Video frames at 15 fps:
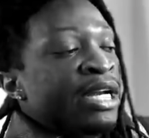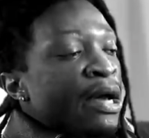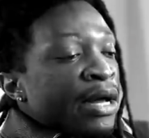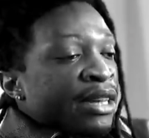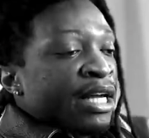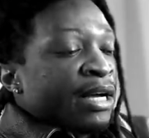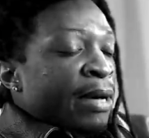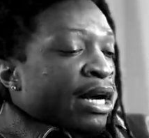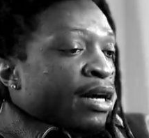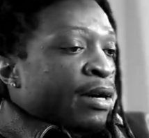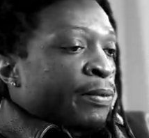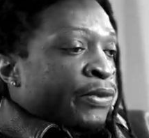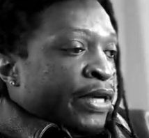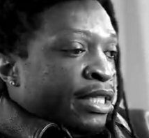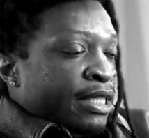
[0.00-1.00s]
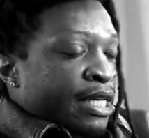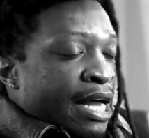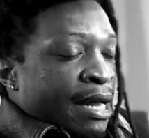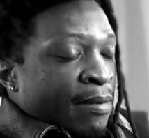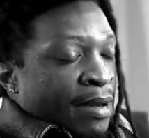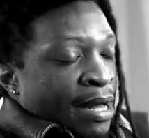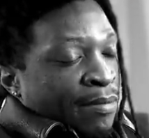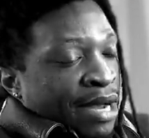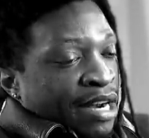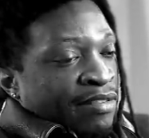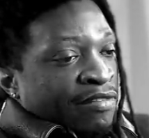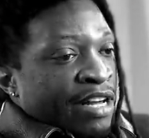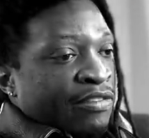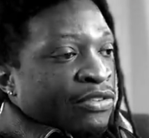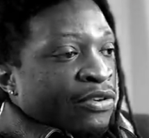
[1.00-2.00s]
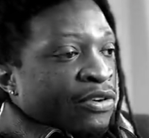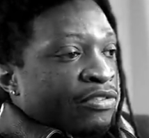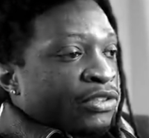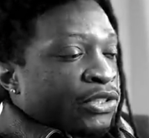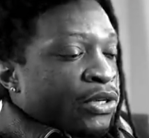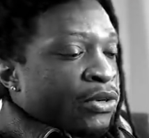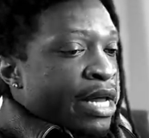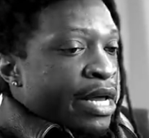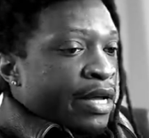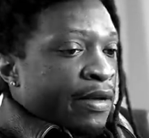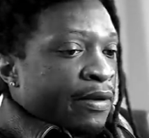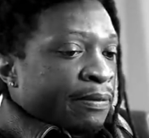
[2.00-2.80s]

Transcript: I think about a couple of things I might have left off. So like,